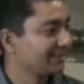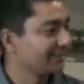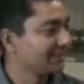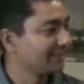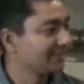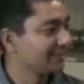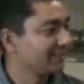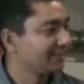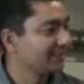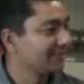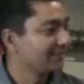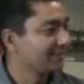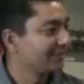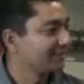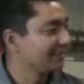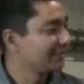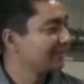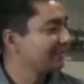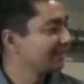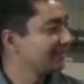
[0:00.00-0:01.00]

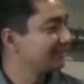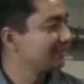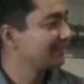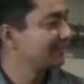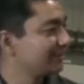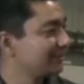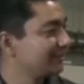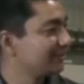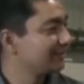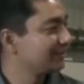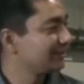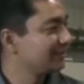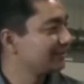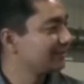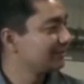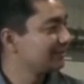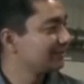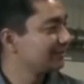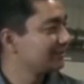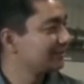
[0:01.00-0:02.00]

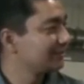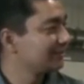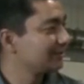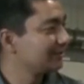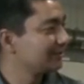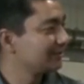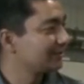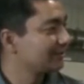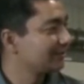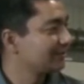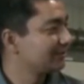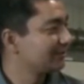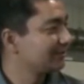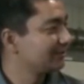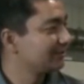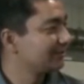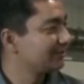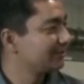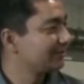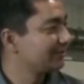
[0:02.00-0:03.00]

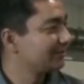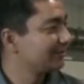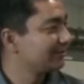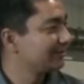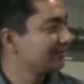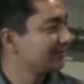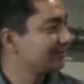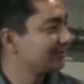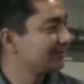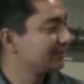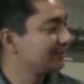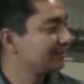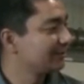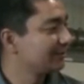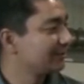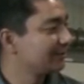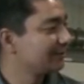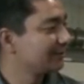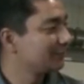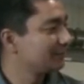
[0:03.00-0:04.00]

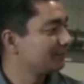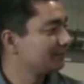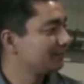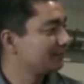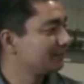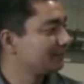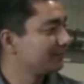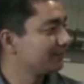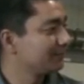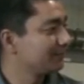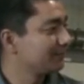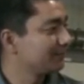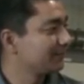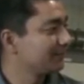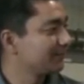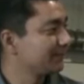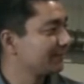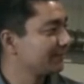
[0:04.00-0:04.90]
[no speech]